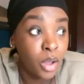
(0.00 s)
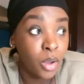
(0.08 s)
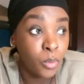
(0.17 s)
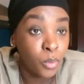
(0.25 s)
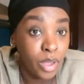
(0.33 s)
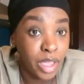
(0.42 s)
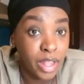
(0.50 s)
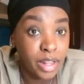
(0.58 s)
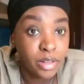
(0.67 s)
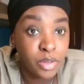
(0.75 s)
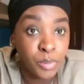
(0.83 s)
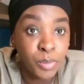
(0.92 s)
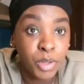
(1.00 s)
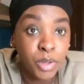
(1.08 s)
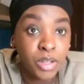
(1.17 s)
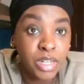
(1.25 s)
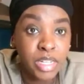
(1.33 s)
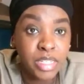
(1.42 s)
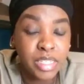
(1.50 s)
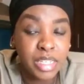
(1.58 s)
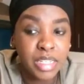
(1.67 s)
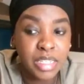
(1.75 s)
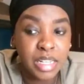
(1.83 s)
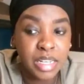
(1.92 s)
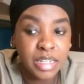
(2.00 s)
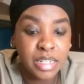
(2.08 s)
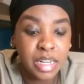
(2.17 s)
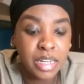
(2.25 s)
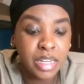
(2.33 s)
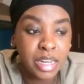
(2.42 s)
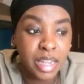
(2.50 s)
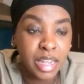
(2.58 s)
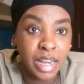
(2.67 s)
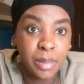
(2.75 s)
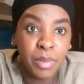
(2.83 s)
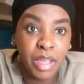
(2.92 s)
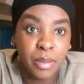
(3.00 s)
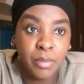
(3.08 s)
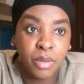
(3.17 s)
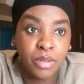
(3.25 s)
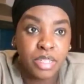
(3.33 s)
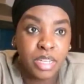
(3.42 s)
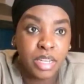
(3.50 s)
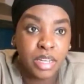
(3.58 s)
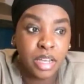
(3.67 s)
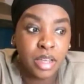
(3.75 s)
Well, to be honest, it's literally like climbing a mountain.